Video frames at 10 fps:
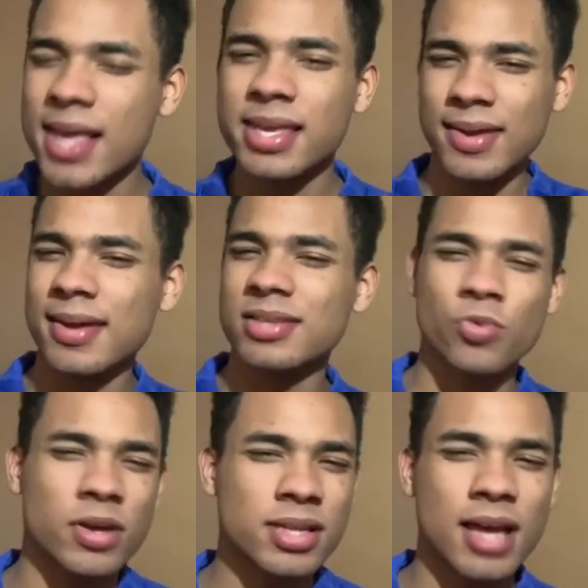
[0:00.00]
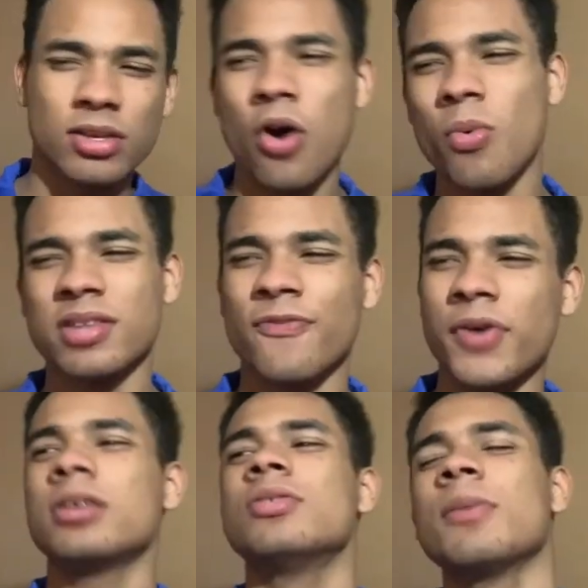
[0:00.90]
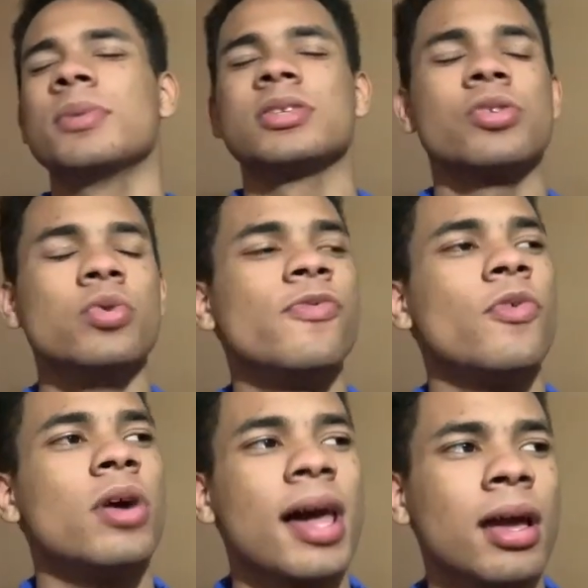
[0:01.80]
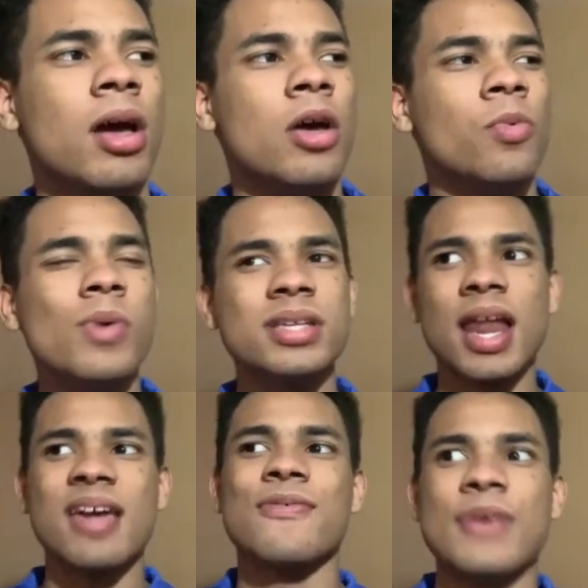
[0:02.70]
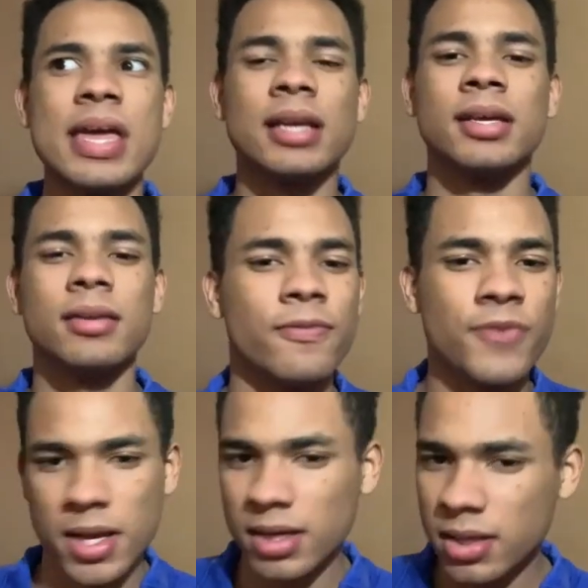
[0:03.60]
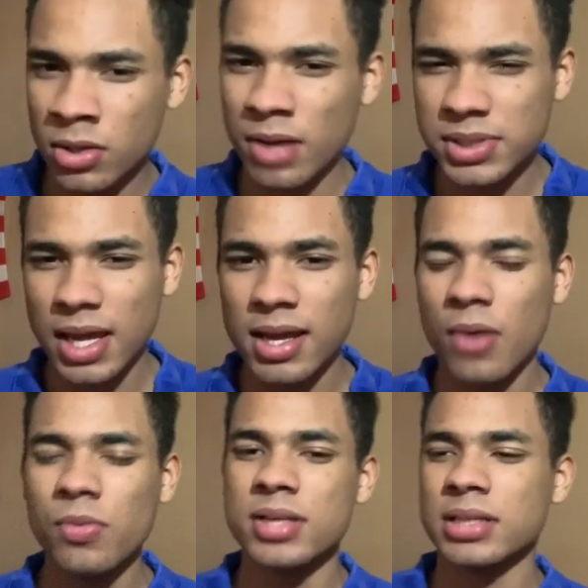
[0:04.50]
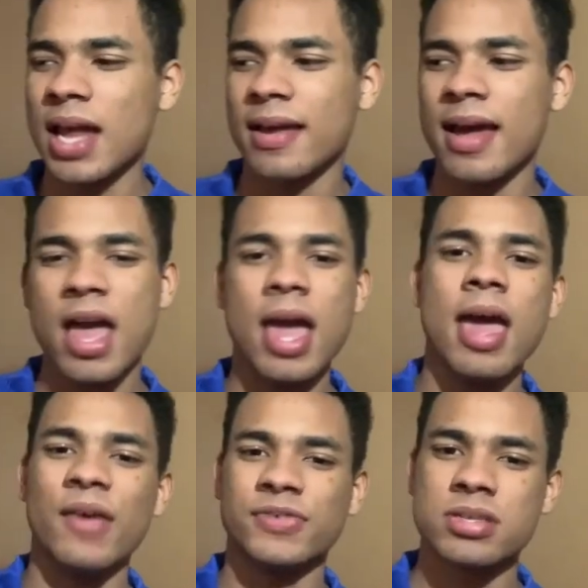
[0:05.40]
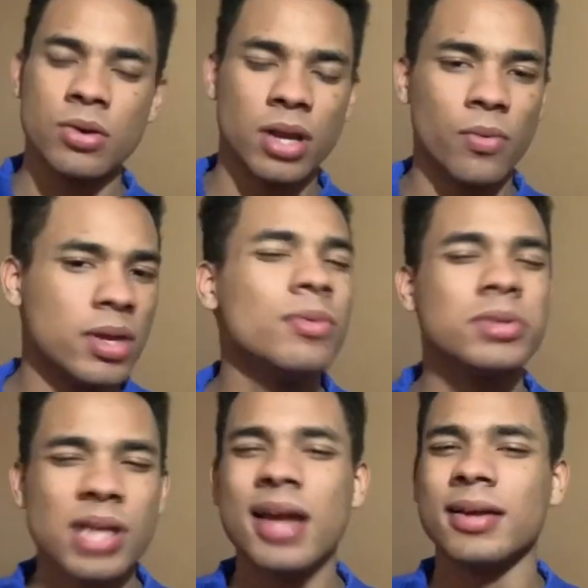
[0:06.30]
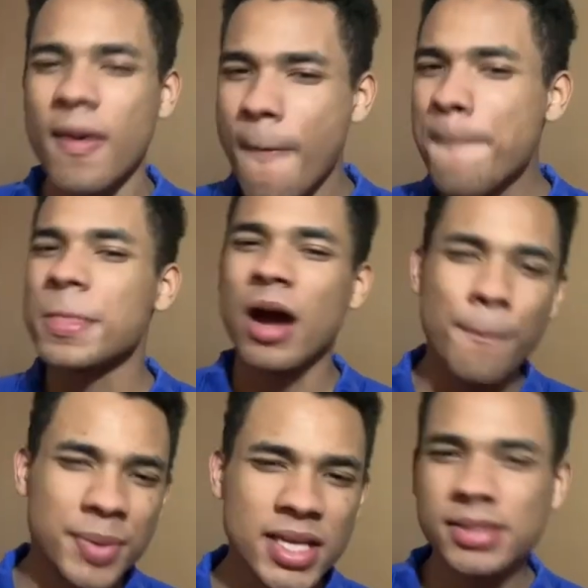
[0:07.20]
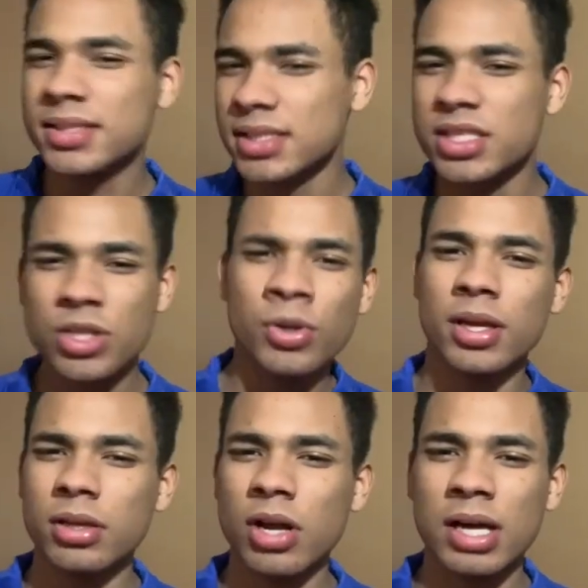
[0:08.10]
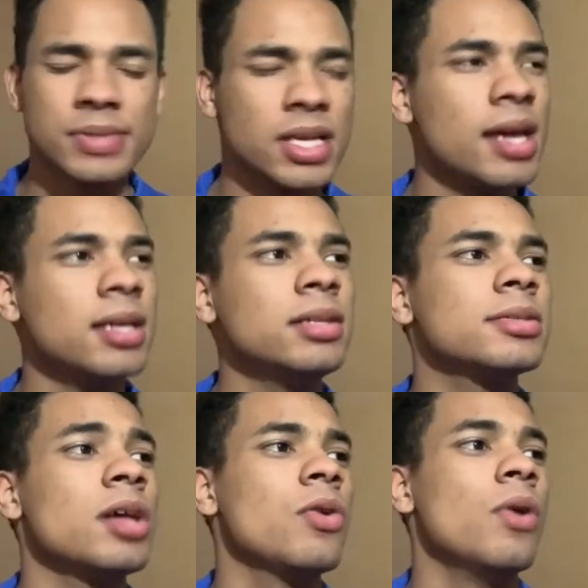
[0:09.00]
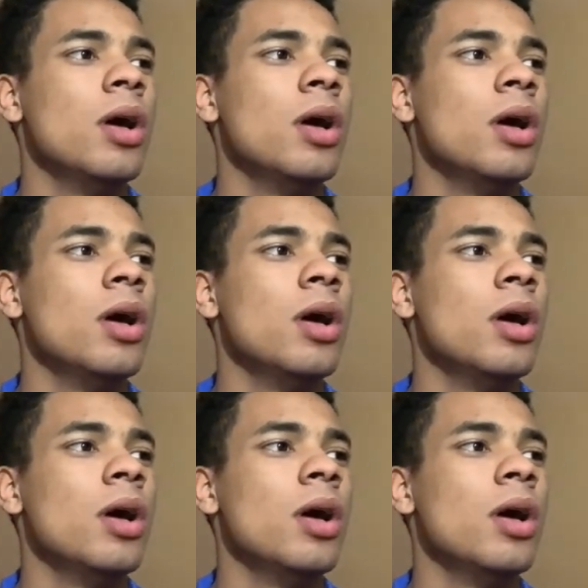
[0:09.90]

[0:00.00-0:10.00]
kids where it's like, oh, what the fuck are you coming to school for? Like, we wasn't like failing, you know what I'm saying? Like, we wasn't like a F student. We was like a B, C student, you know what I'm saying? So